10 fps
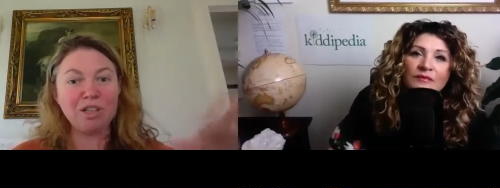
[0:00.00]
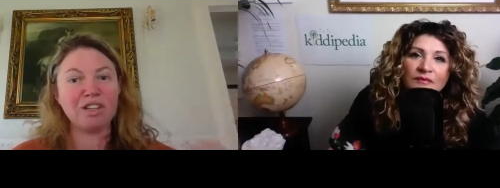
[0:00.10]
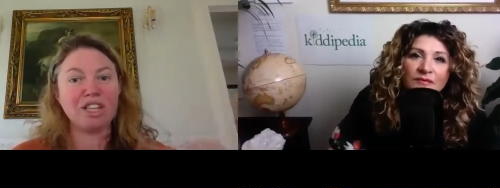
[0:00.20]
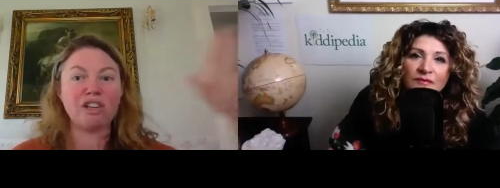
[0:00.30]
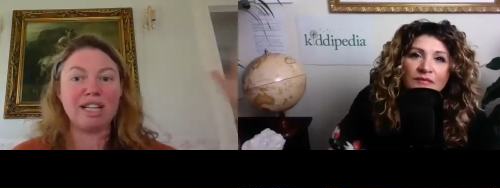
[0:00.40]

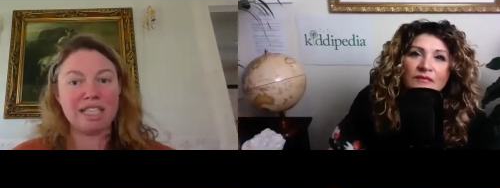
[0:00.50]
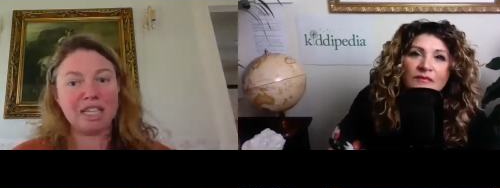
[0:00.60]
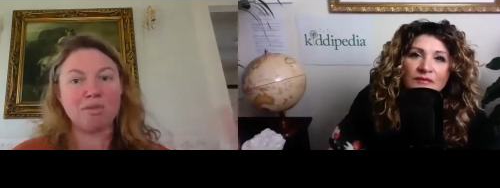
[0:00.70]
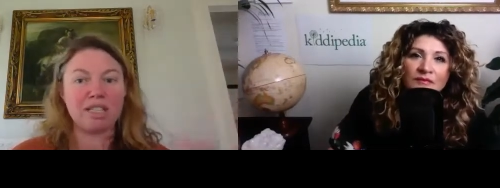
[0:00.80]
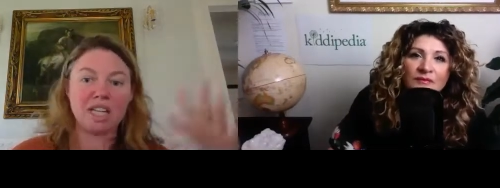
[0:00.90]
Speaker 1: you're increasing
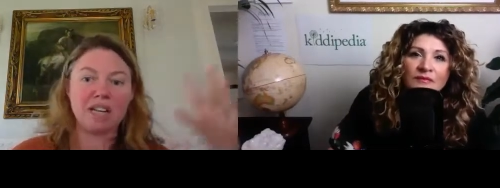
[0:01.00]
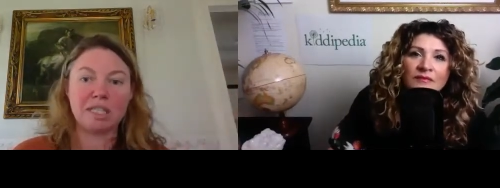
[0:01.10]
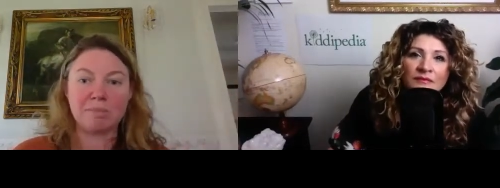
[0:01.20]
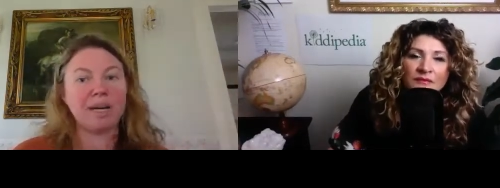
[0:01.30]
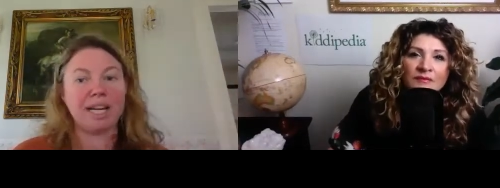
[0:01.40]
the risk of
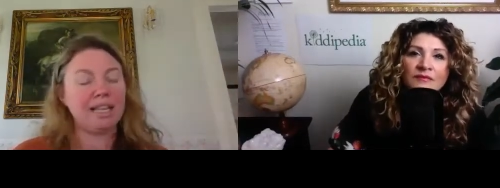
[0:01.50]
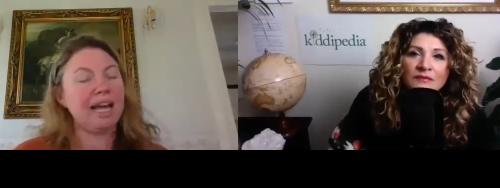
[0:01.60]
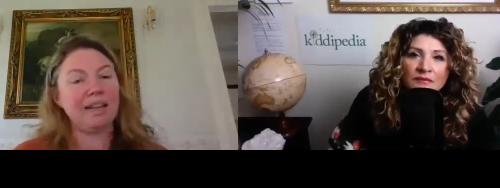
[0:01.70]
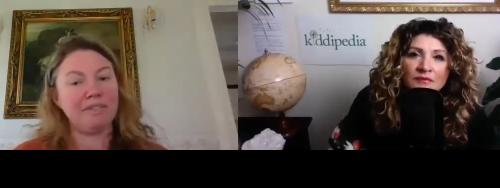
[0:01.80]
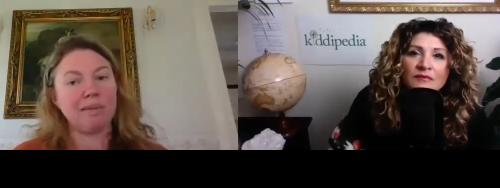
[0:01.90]
spreading
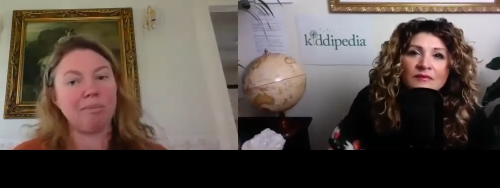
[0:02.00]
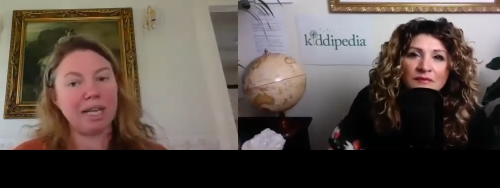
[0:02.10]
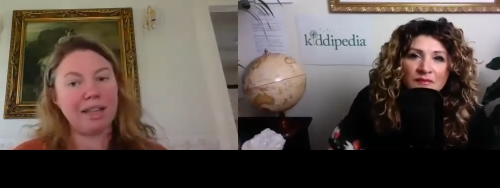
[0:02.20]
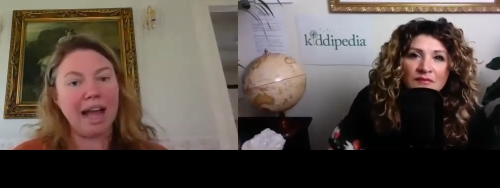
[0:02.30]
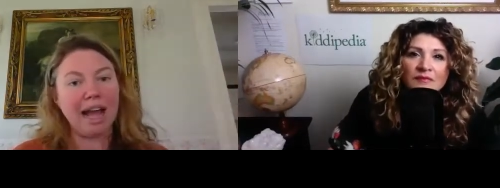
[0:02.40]
that if someone
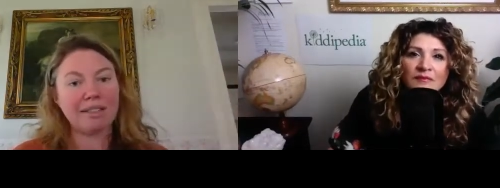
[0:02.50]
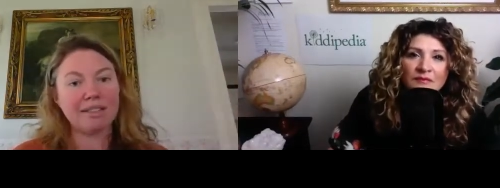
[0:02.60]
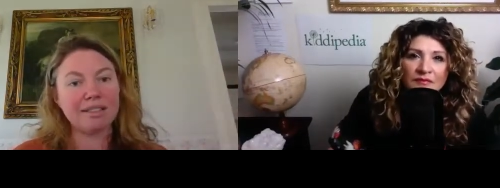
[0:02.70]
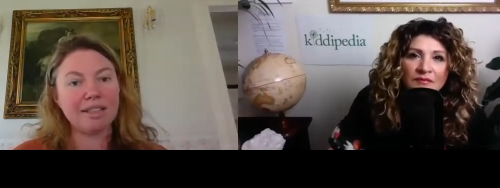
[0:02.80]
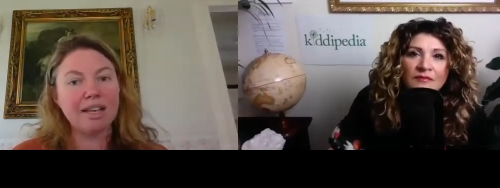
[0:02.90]
in the
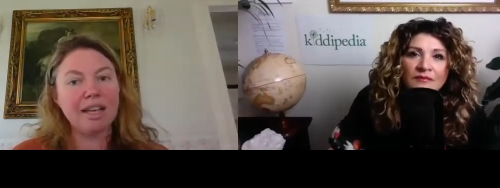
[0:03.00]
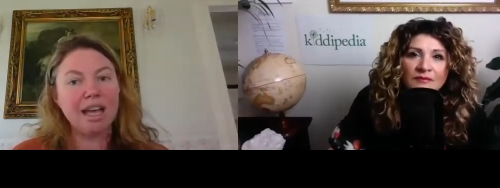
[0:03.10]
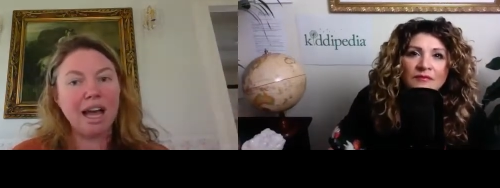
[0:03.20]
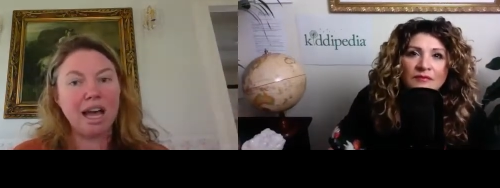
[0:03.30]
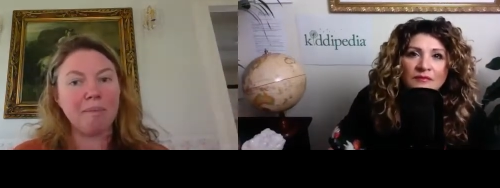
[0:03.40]
house
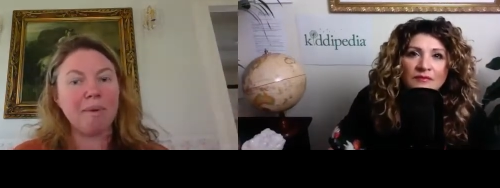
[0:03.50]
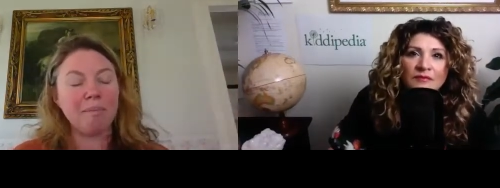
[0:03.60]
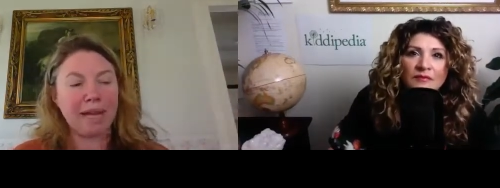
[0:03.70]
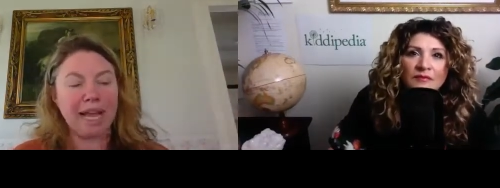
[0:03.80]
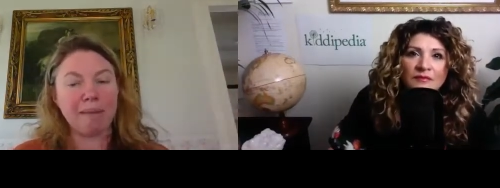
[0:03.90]
um,
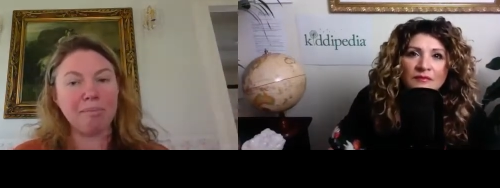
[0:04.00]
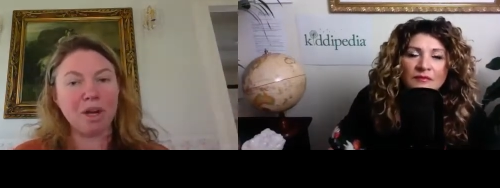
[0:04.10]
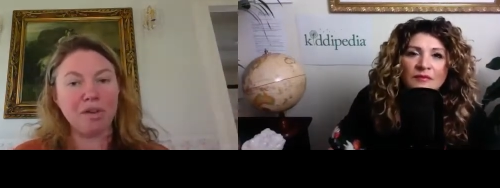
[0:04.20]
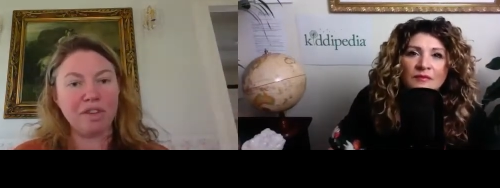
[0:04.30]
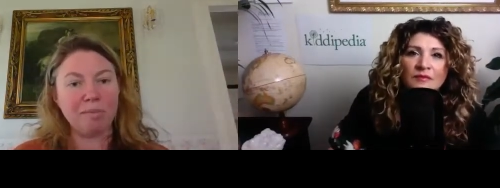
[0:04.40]
became
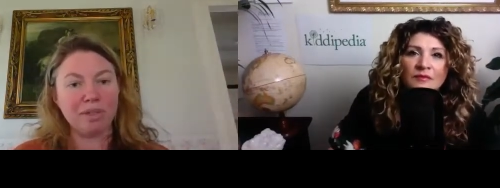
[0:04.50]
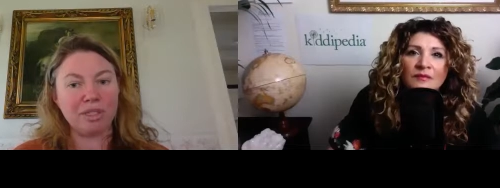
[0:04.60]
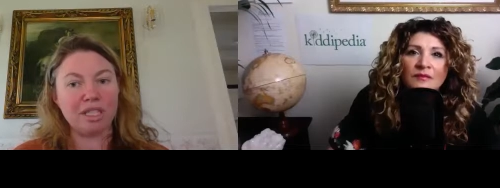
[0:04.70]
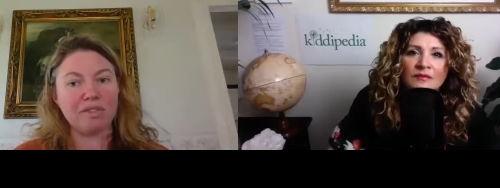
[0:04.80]
COVID positive.